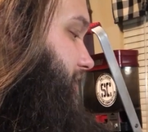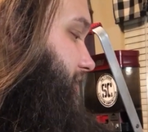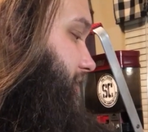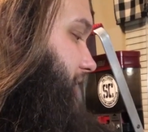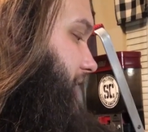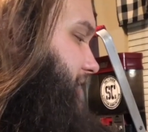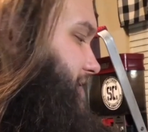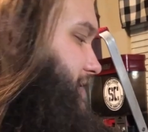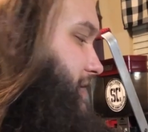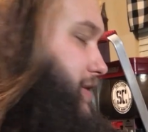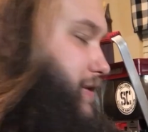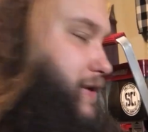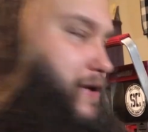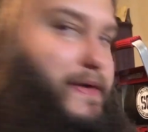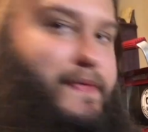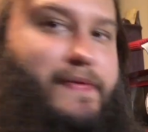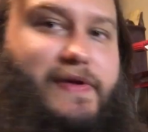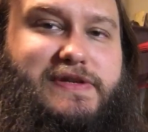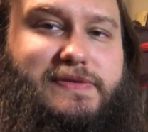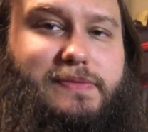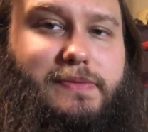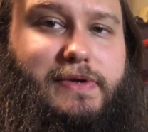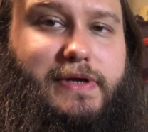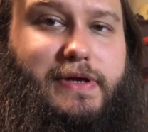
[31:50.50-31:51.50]
that's going to end
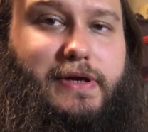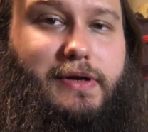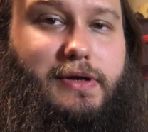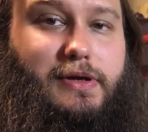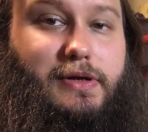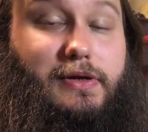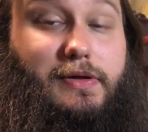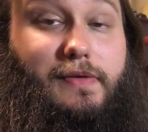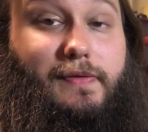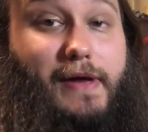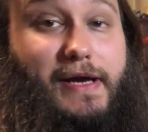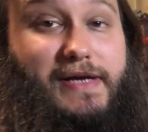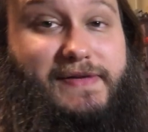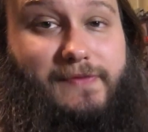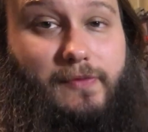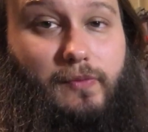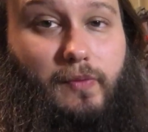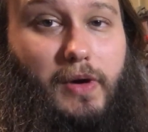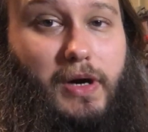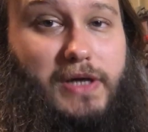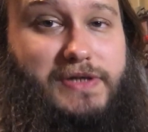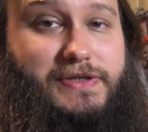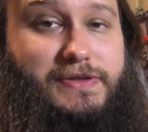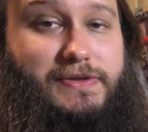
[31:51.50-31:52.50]
this one here. Thanks for
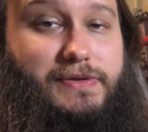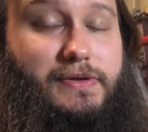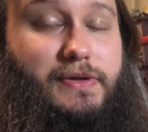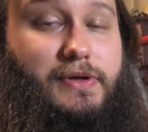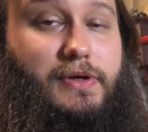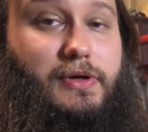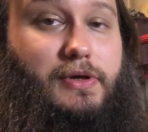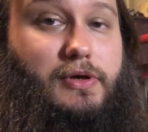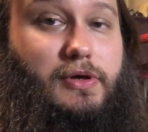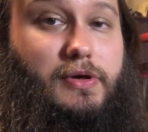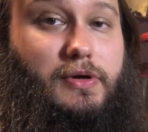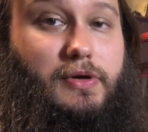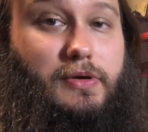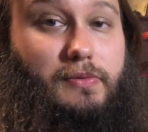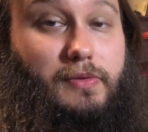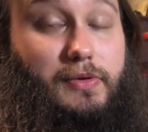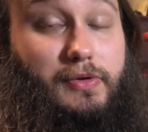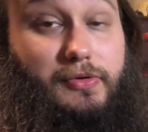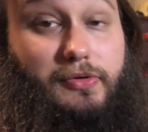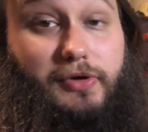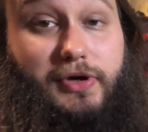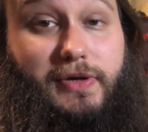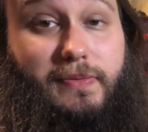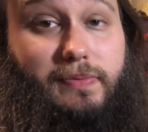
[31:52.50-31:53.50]
watching.
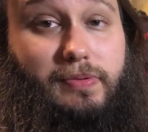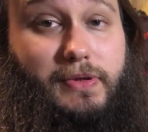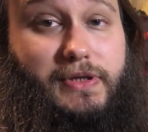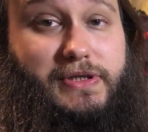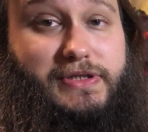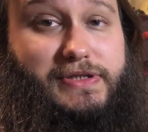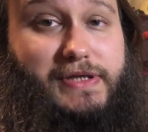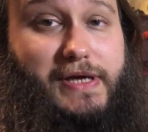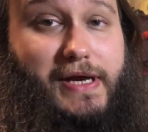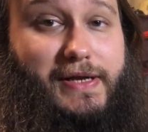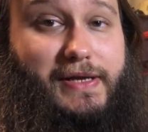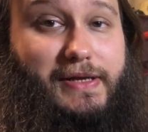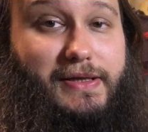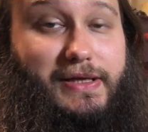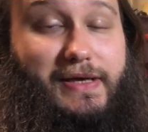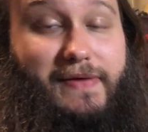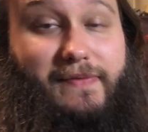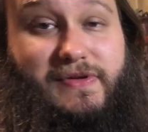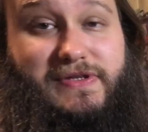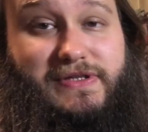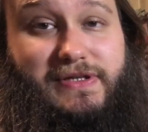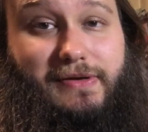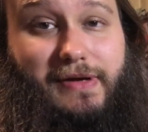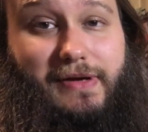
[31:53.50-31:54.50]
We really appreciate it. Give
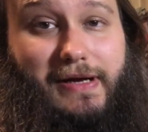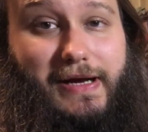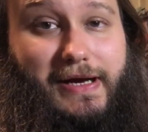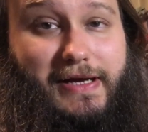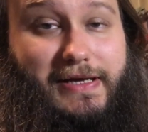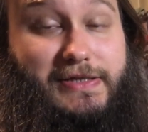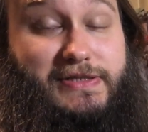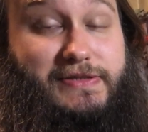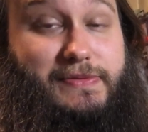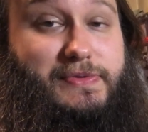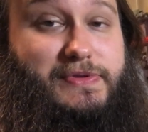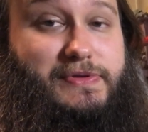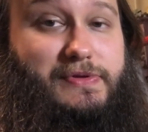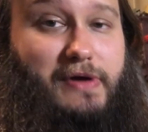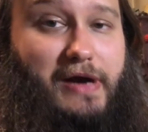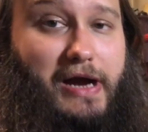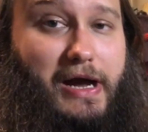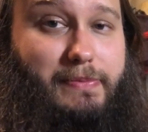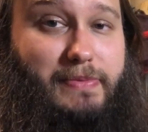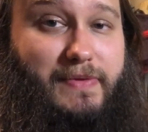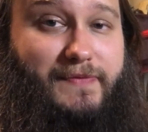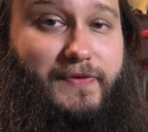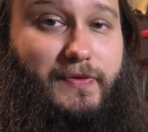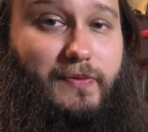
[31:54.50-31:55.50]
us a like and
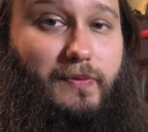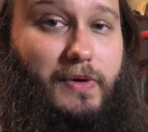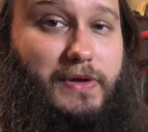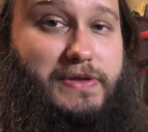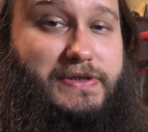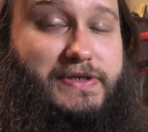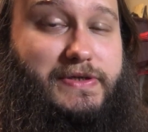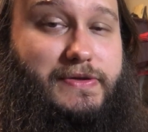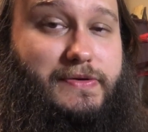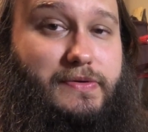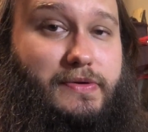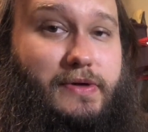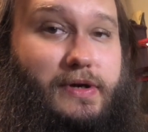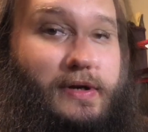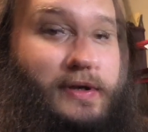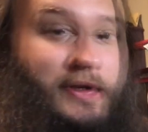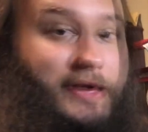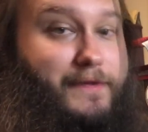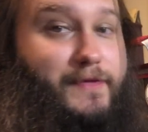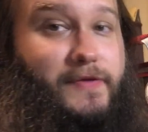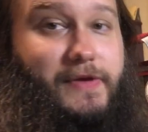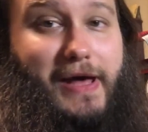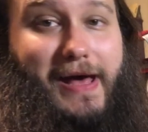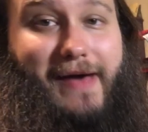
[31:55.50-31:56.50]
subscribe if you want to.
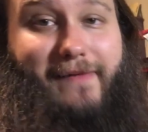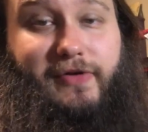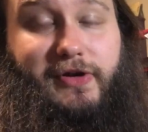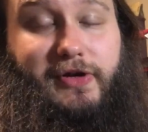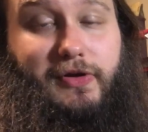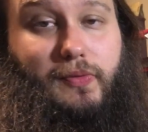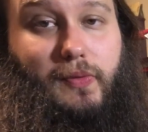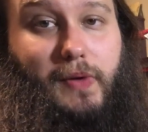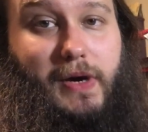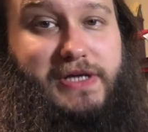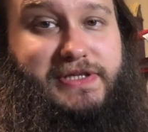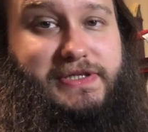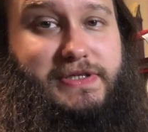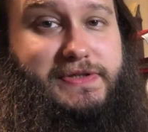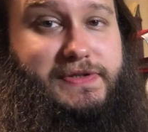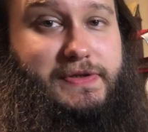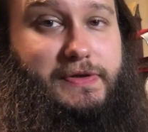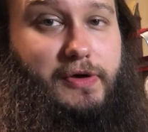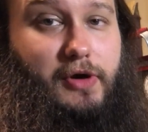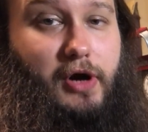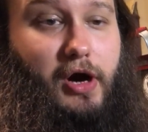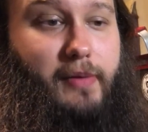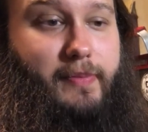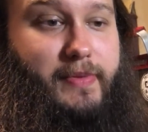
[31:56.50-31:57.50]
If you have any questions
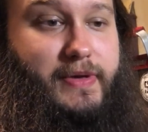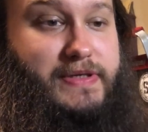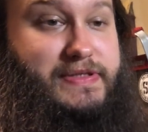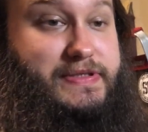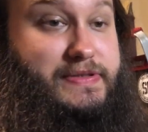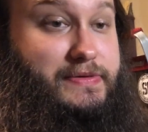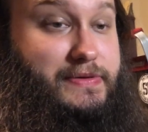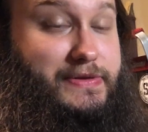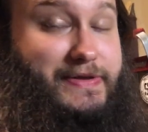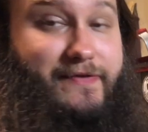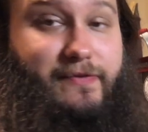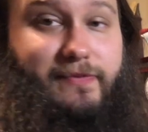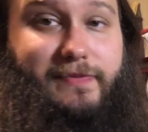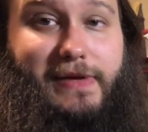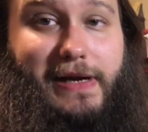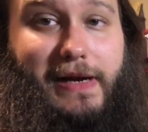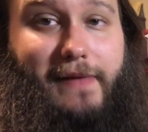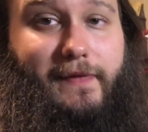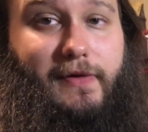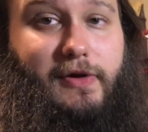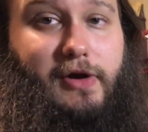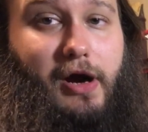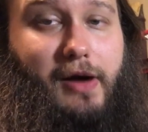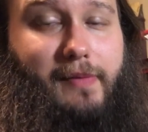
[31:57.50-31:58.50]
or comments, leave them down
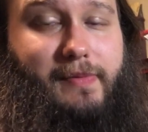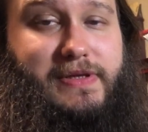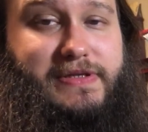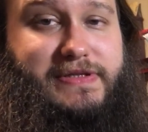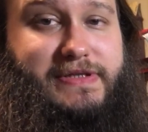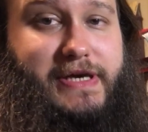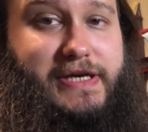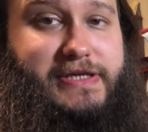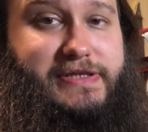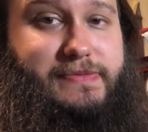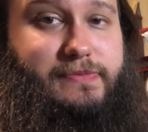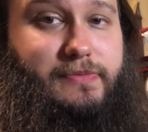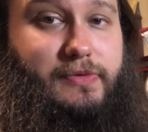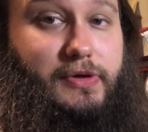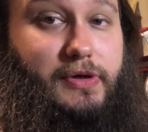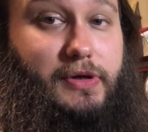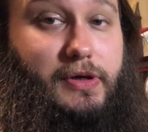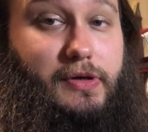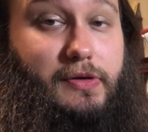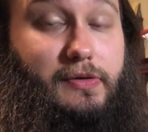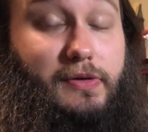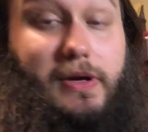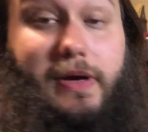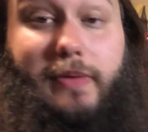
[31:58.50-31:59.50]
in the comment section
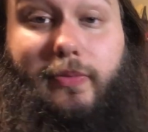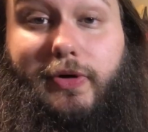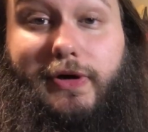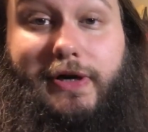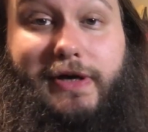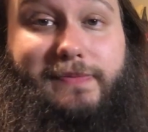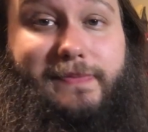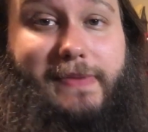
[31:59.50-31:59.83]
below and we'll get